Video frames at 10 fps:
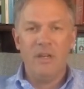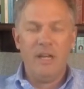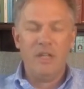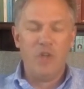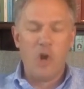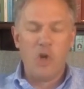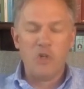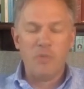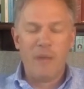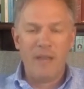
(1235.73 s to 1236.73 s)

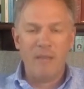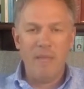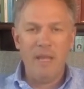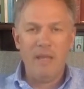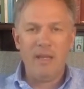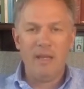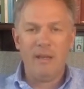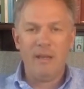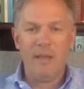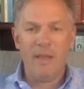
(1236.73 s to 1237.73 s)
charged by the
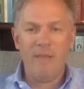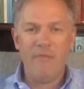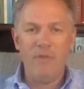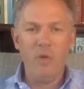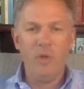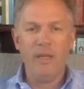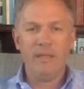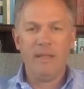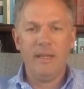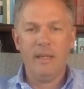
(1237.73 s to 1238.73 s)
media. They fuel it,
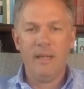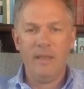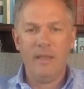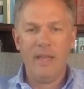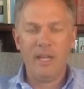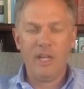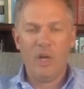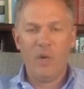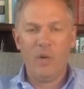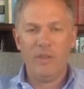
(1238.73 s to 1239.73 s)
and they get it
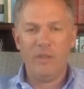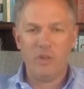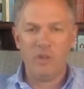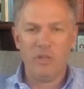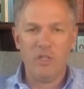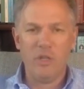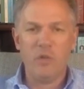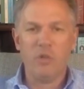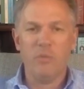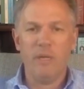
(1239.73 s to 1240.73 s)
going. Certainly
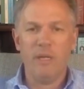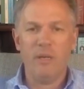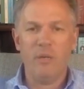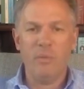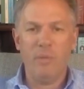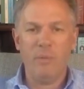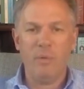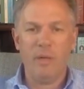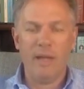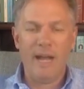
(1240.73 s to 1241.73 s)
social media, where
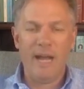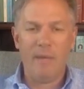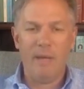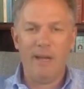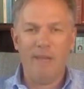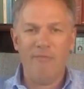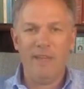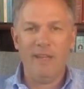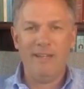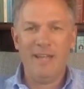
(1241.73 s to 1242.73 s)
people can hide behind
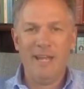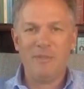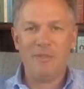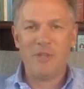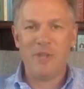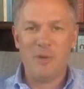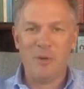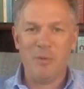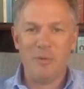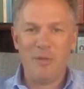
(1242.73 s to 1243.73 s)
fake names and say
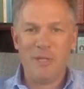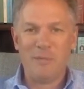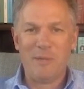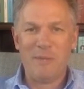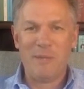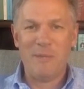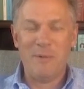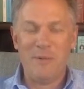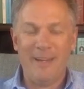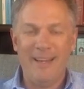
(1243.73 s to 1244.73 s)
horrible things about people. Yep.
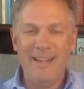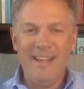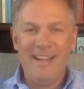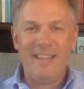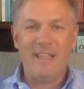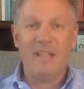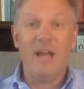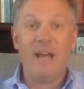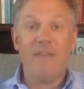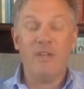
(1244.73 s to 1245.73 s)
And I think a
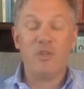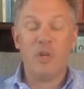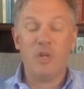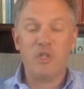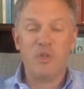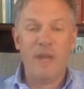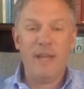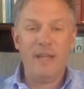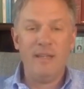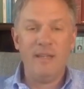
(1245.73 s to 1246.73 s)
lot of it is
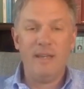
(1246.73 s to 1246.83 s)
orchestrated